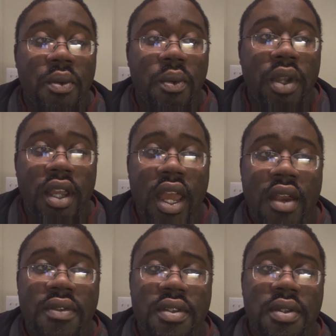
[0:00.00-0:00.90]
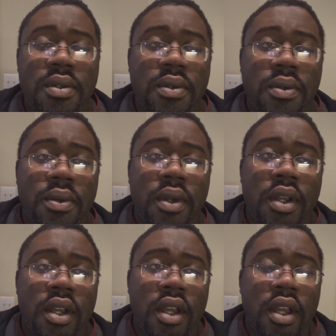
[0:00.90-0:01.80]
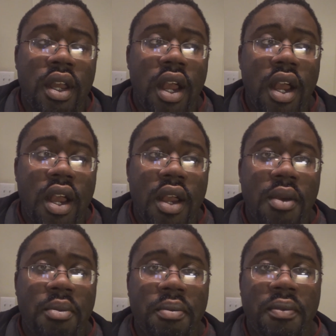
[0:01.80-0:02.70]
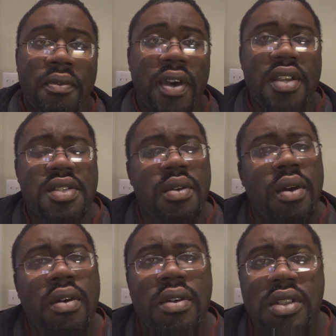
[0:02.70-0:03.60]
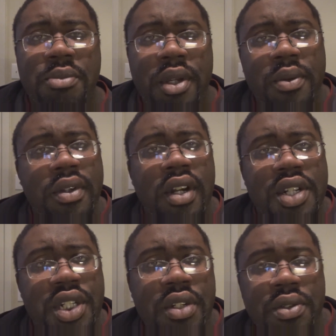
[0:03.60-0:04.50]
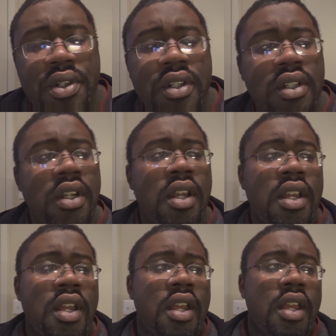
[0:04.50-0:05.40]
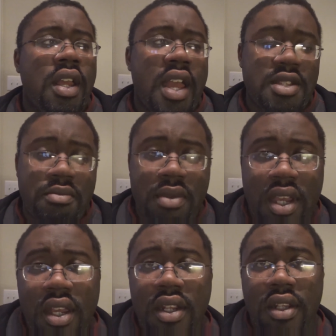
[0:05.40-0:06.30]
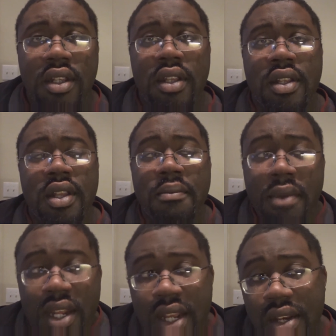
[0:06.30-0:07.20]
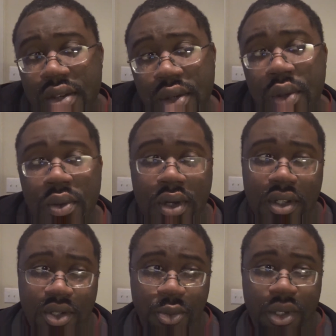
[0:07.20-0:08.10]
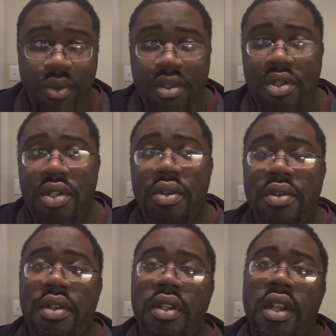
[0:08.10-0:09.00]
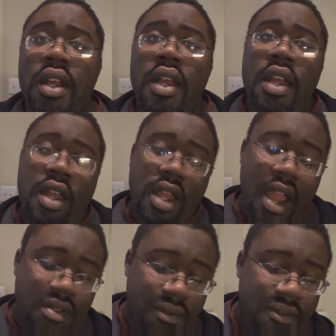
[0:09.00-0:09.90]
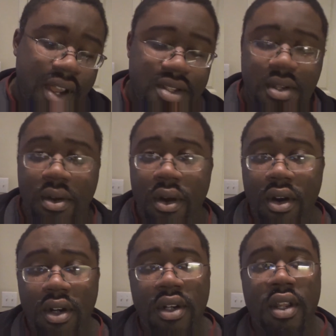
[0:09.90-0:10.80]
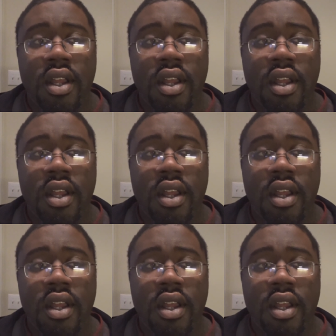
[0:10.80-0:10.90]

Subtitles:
we have to fight so hard to be with our children as men. The men that do want to be with their children have to fight so hard.